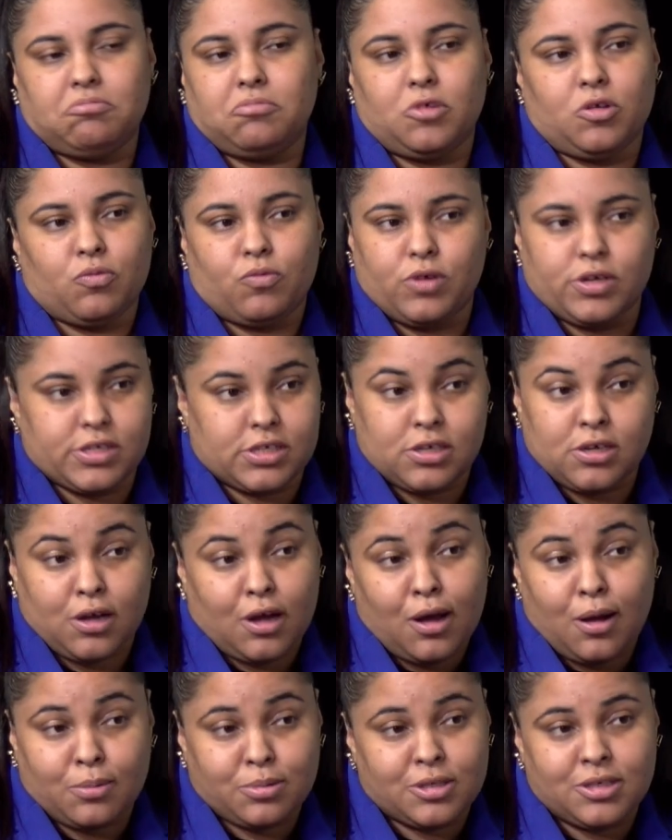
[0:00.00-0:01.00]
It wasn't an
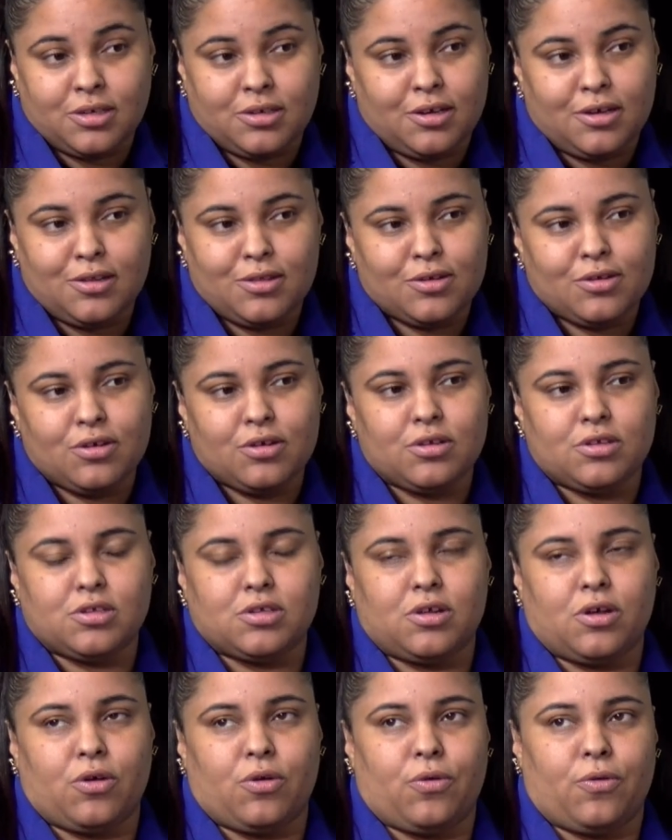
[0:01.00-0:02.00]
option either.
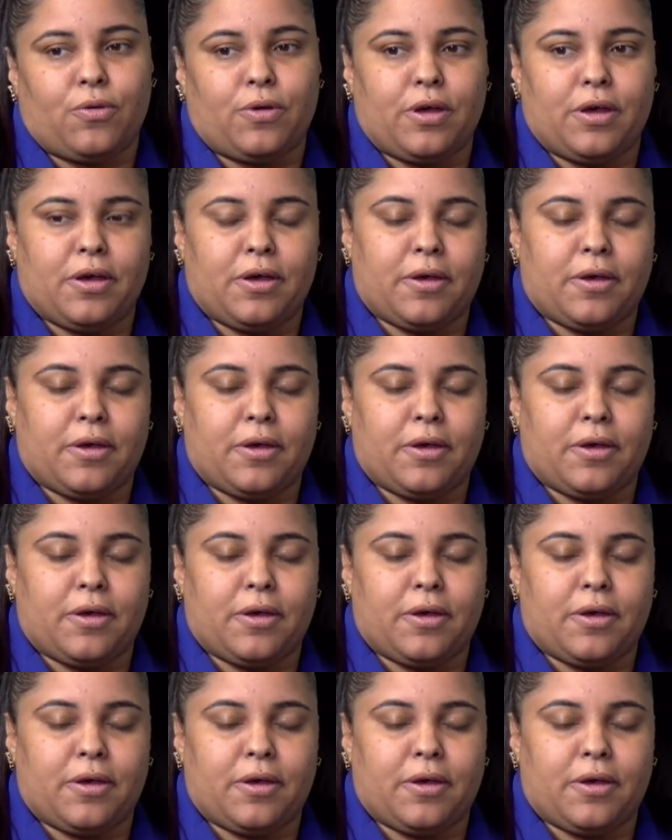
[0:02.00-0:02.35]
So